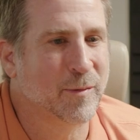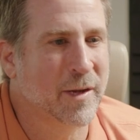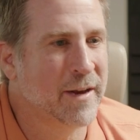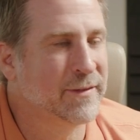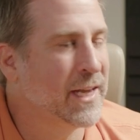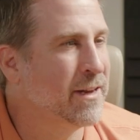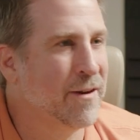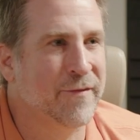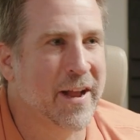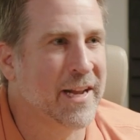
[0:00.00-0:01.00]
what kind of
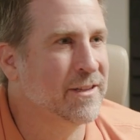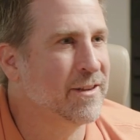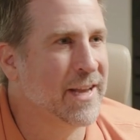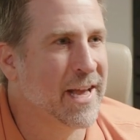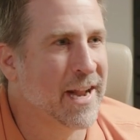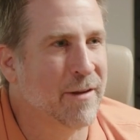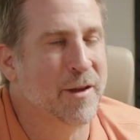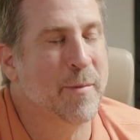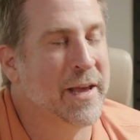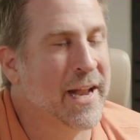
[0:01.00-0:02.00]
secondary financing you can get. How
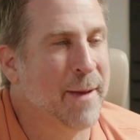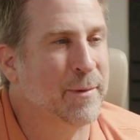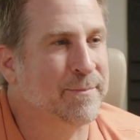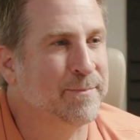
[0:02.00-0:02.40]
can you make it happen?